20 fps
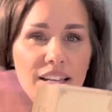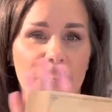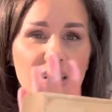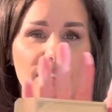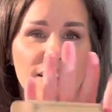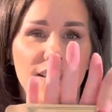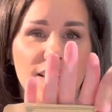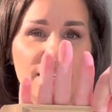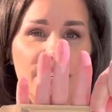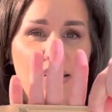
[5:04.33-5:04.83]

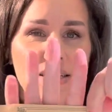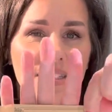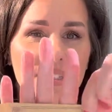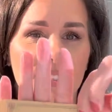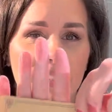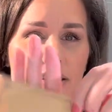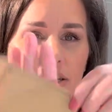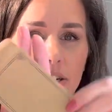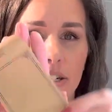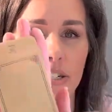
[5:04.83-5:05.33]

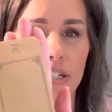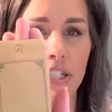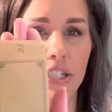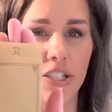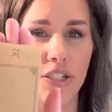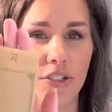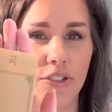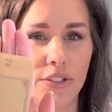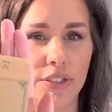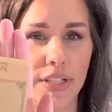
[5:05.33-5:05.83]
little, they're,
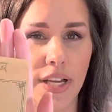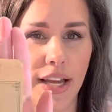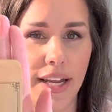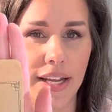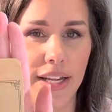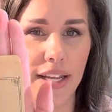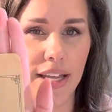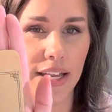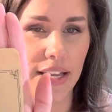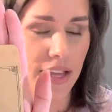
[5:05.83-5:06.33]
you know,
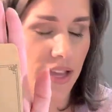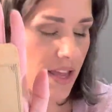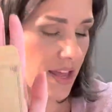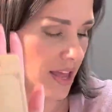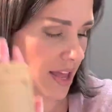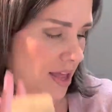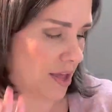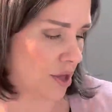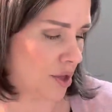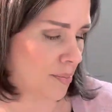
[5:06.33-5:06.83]
tiny,
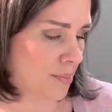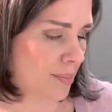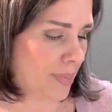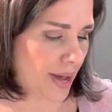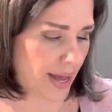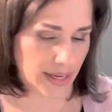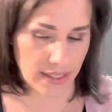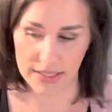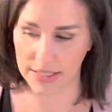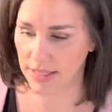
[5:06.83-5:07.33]

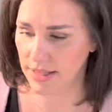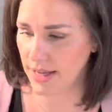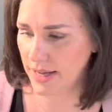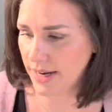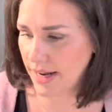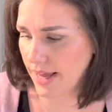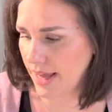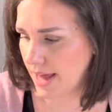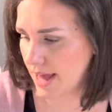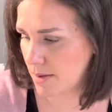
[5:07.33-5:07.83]
but
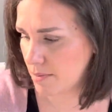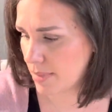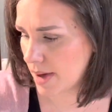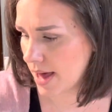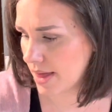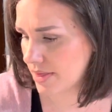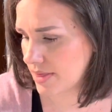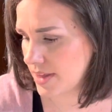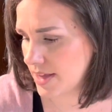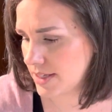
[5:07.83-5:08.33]
then I
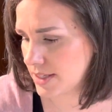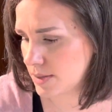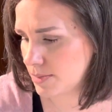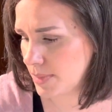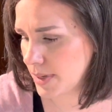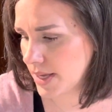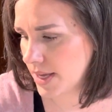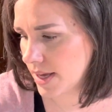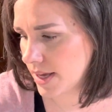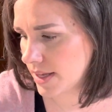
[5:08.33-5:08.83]
bought this
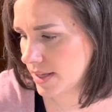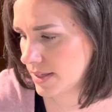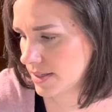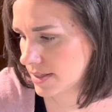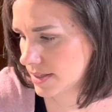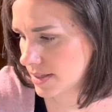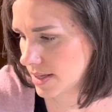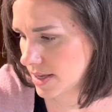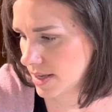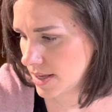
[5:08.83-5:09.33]

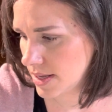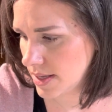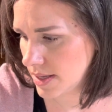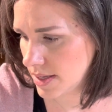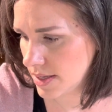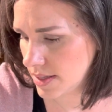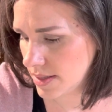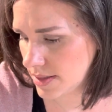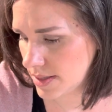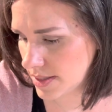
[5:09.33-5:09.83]
because
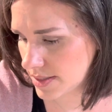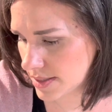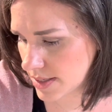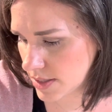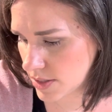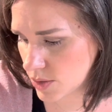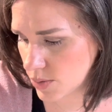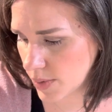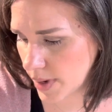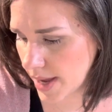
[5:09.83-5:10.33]
this
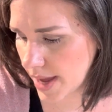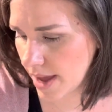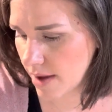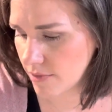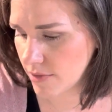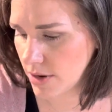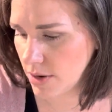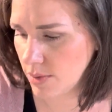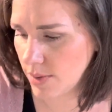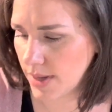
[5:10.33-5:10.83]
is what
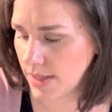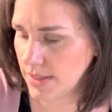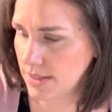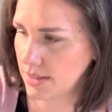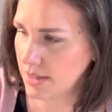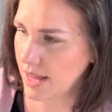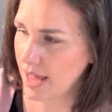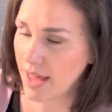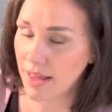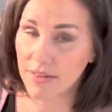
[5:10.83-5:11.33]

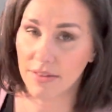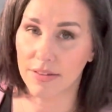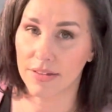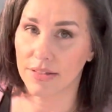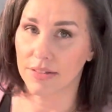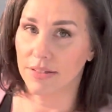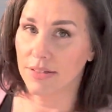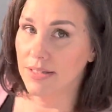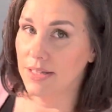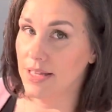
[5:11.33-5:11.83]
everyone has
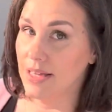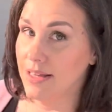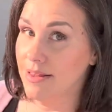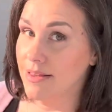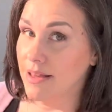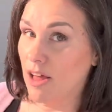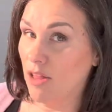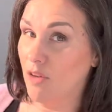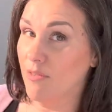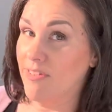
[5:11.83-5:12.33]
seeds
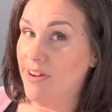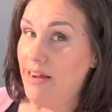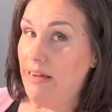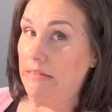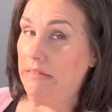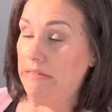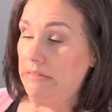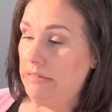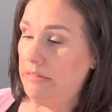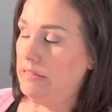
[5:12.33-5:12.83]
over.
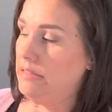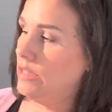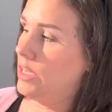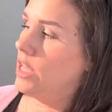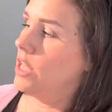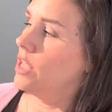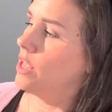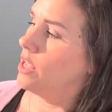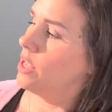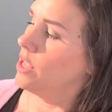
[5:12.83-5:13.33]

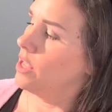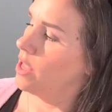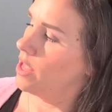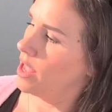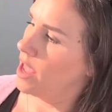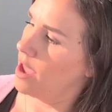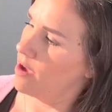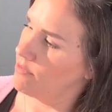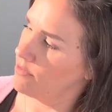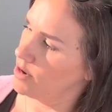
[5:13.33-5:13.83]

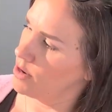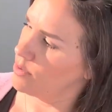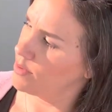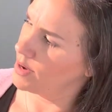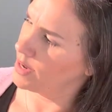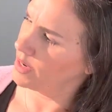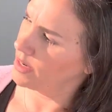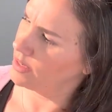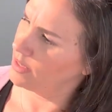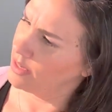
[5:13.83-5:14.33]

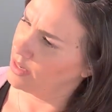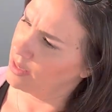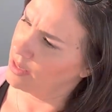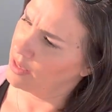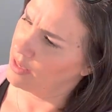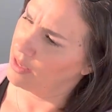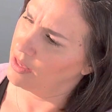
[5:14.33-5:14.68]
Everyone